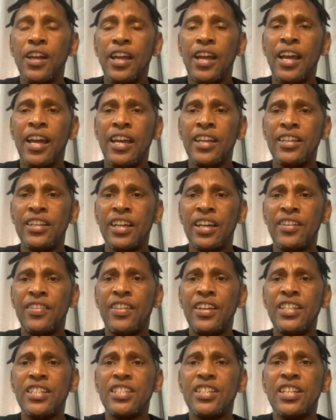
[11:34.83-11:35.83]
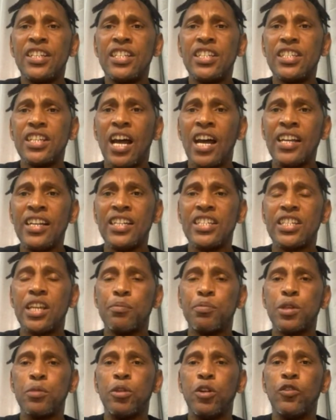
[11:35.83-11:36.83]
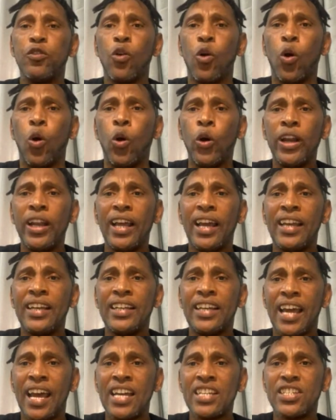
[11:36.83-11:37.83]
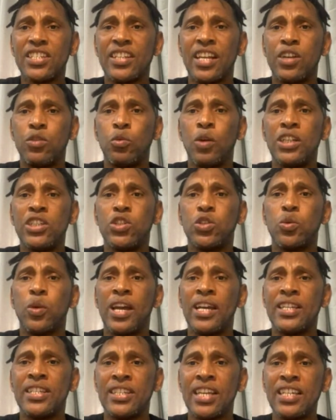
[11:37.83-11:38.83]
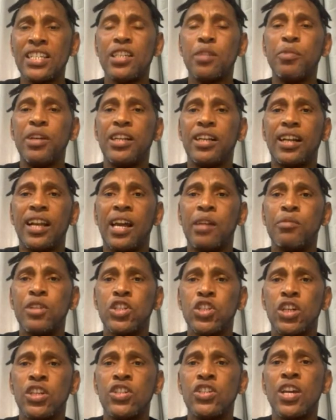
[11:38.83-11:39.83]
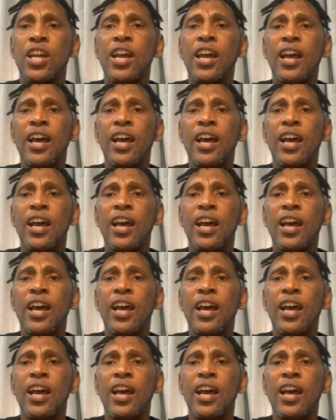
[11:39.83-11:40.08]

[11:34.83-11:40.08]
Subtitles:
And this is unacceptable for oil and gas that wants to exacerbate climate change,